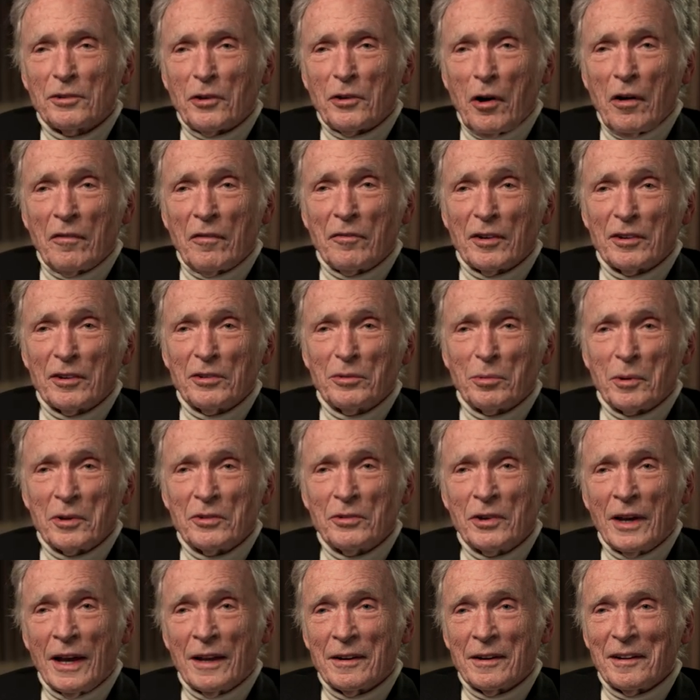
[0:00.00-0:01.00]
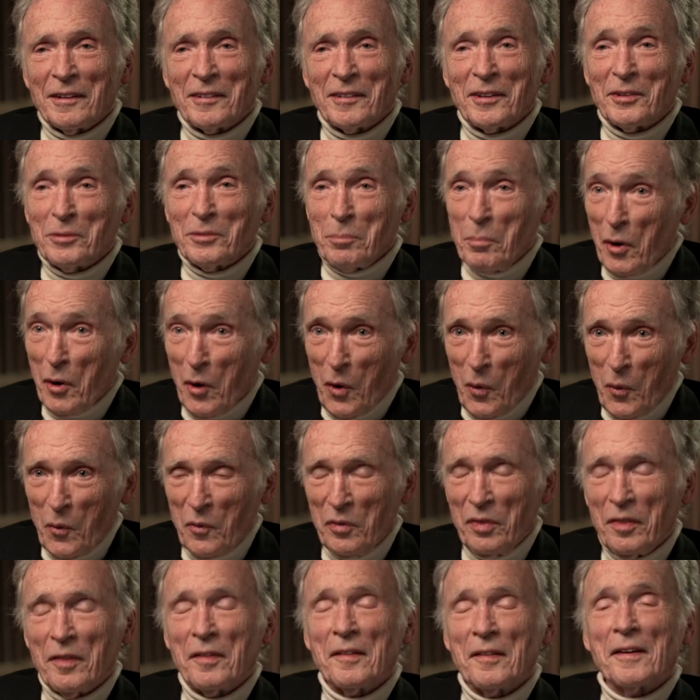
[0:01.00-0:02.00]
office, which handled us
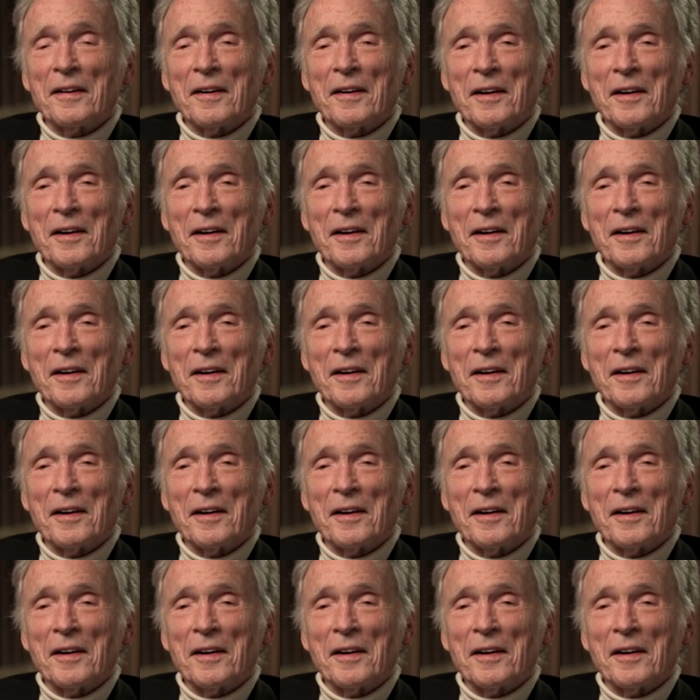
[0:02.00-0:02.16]
both,